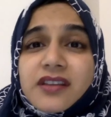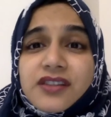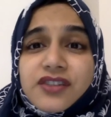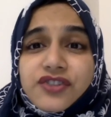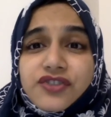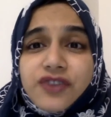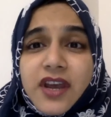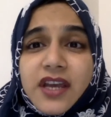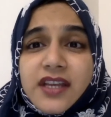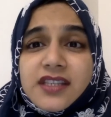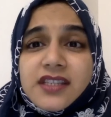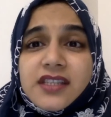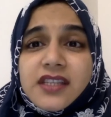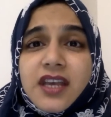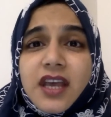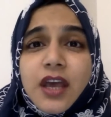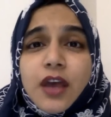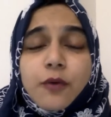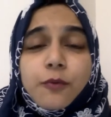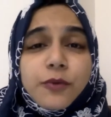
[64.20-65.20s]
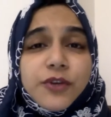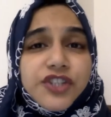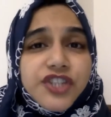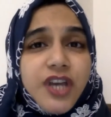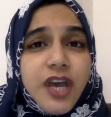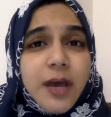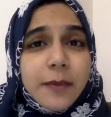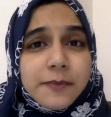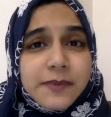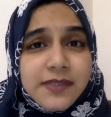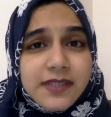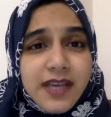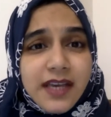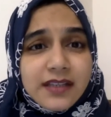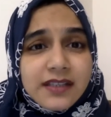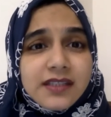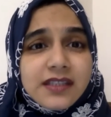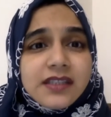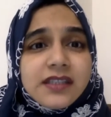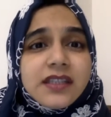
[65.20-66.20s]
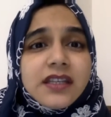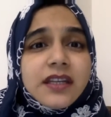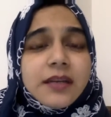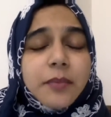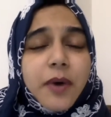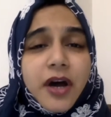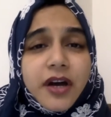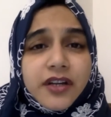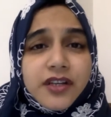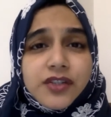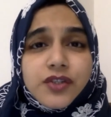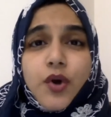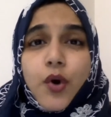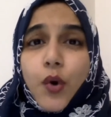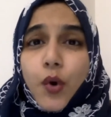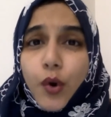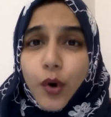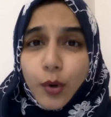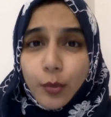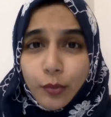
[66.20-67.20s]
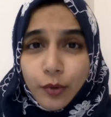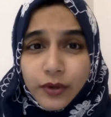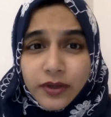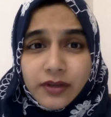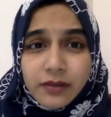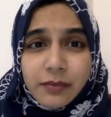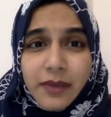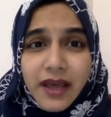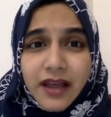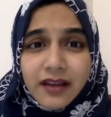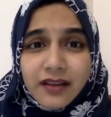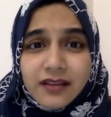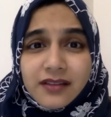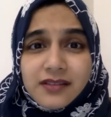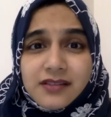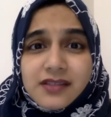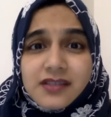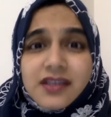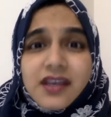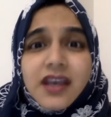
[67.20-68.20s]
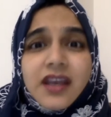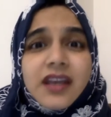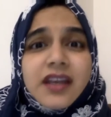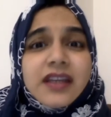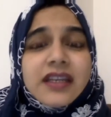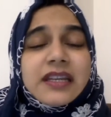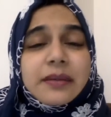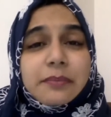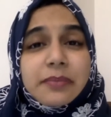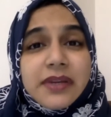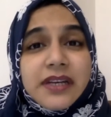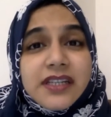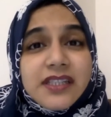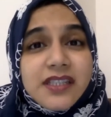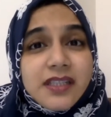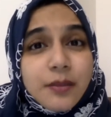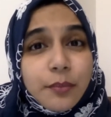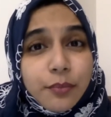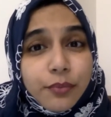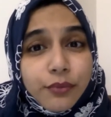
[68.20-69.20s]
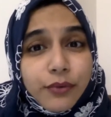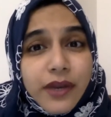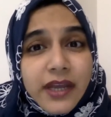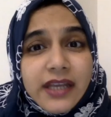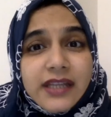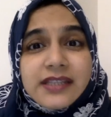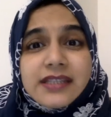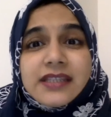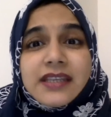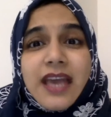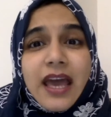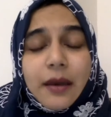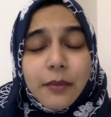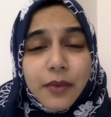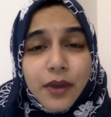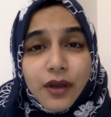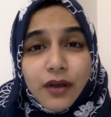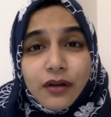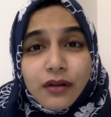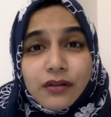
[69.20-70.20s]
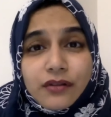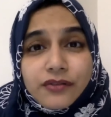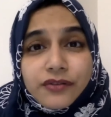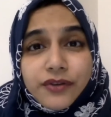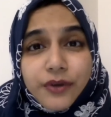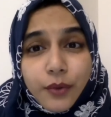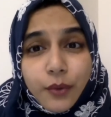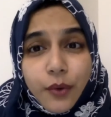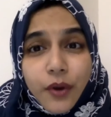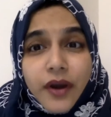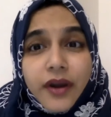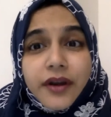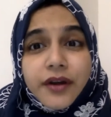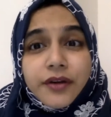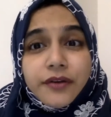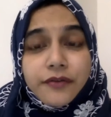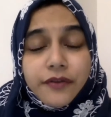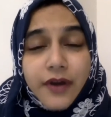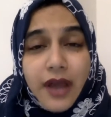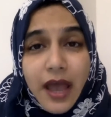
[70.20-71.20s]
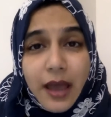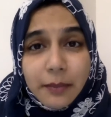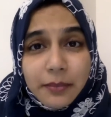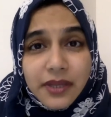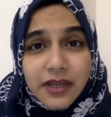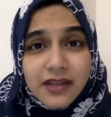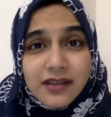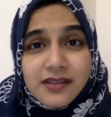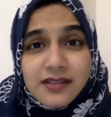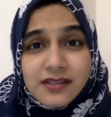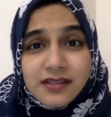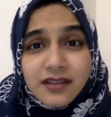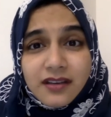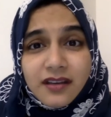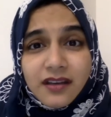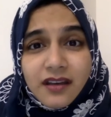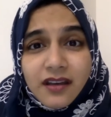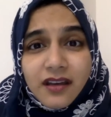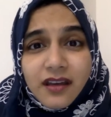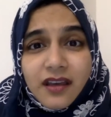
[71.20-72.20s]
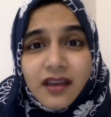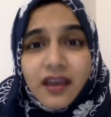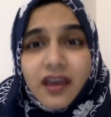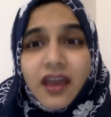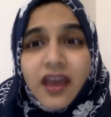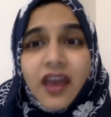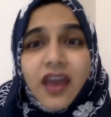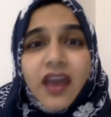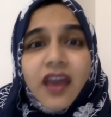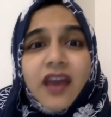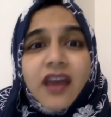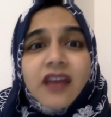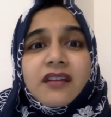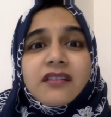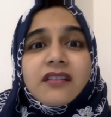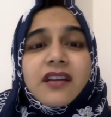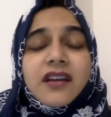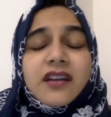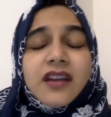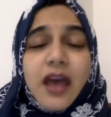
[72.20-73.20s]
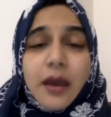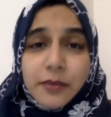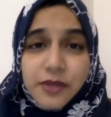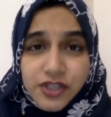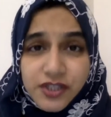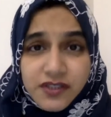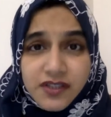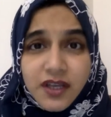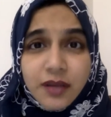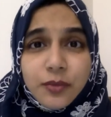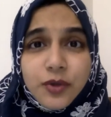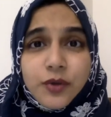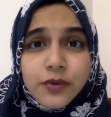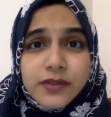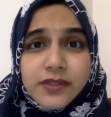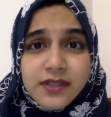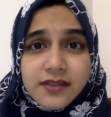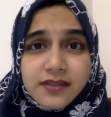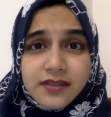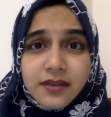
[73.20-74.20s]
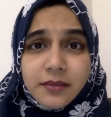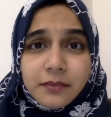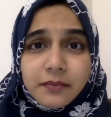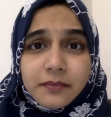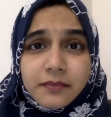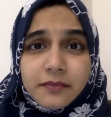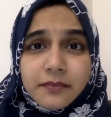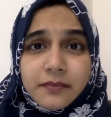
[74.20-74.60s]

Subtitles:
stress, which upsets the body's hormonal balance, depletes the brain's chemicals required for happiness, and damages the immune system.